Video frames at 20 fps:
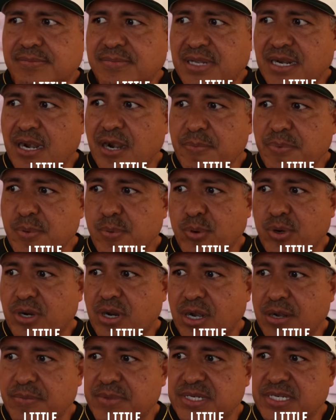a lot of people were
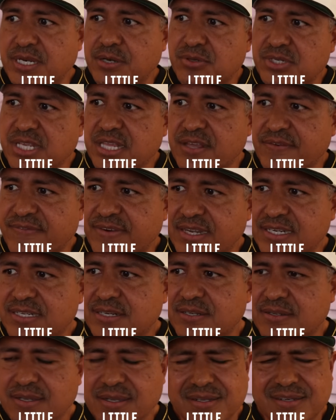calling me, "Did you see the fight?"
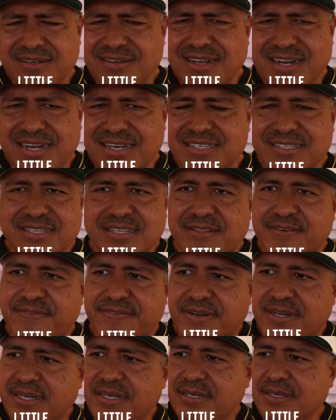I didn't see the
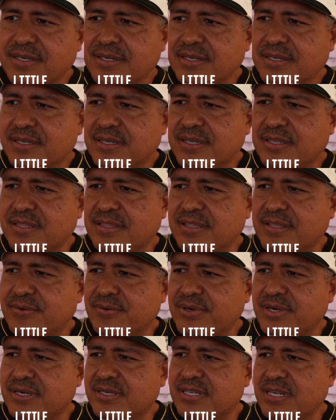fight. And they
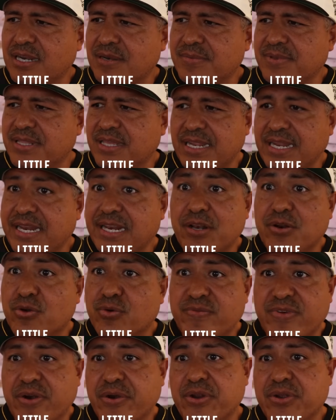were telling me that he didn't
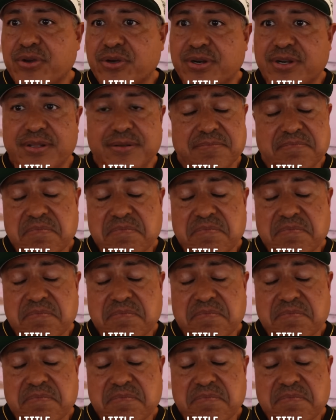look very good.